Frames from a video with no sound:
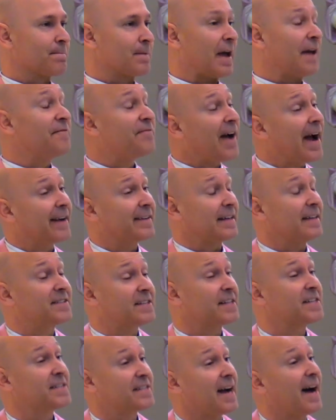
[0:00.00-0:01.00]
In fact, it's
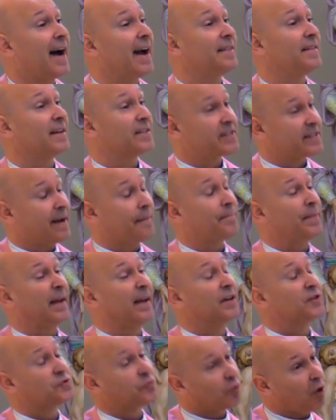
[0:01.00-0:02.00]
a sign that something
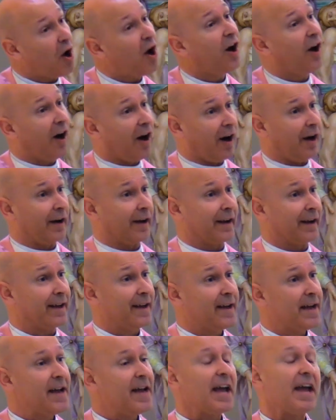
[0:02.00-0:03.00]
is wrong
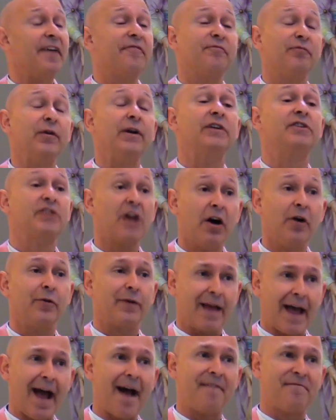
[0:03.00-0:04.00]
if we
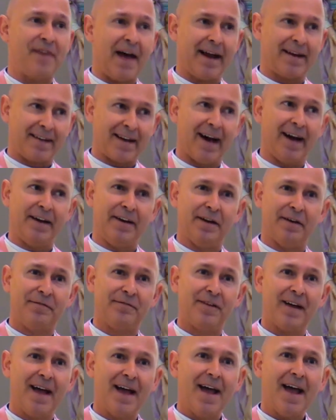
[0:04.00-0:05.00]
don't have that kind of
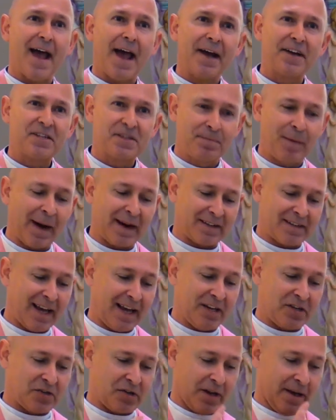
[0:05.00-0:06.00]

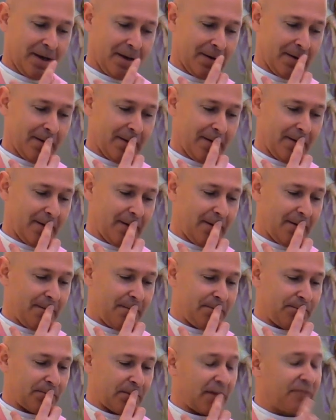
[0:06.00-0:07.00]
expectation.
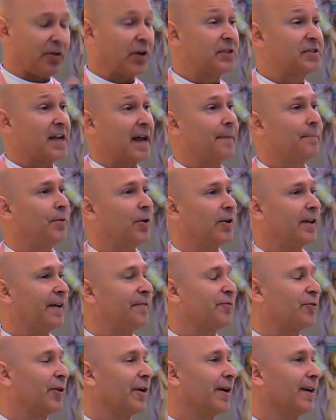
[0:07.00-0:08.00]
For example,
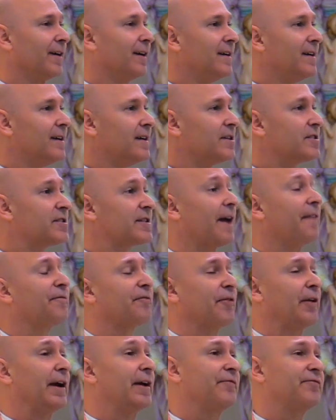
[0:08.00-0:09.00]
if we're
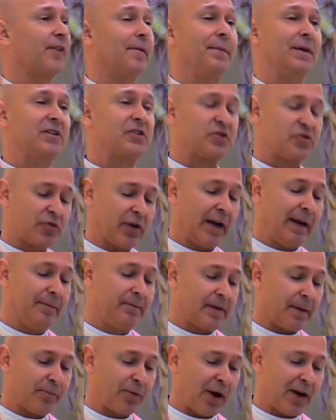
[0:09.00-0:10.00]
suffering from extreme
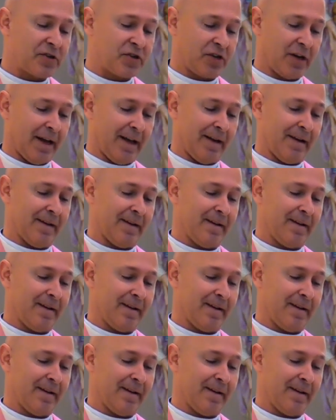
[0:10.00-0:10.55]
depression,